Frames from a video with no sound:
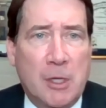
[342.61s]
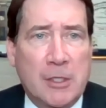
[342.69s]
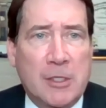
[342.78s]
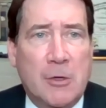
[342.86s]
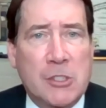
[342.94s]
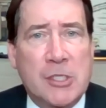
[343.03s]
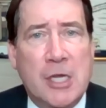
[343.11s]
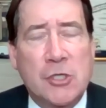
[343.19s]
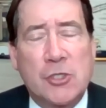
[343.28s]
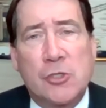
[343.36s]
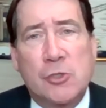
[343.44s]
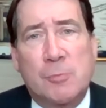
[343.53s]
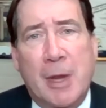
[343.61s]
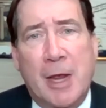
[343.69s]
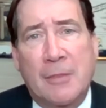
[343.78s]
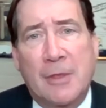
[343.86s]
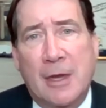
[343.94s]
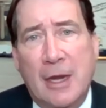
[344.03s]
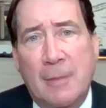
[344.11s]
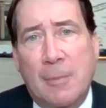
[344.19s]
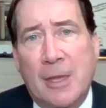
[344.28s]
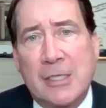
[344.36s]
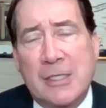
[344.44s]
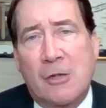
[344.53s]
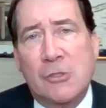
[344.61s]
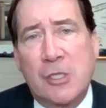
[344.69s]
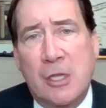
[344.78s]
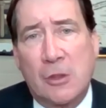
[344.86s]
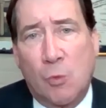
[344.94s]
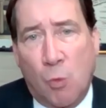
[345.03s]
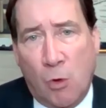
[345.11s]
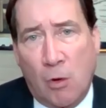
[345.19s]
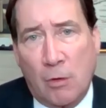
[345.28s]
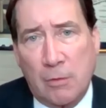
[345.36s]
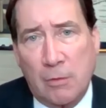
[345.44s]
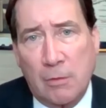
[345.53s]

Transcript: military stationed in Japan than any place else in the world.